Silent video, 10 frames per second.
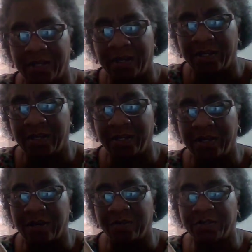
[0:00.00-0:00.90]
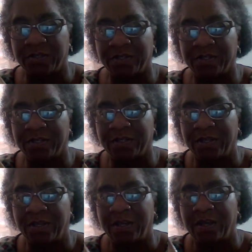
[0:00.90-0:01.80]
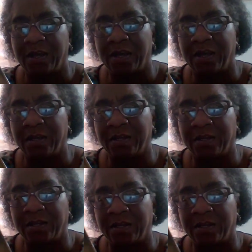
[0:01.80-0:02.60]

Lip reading: I did commerce, and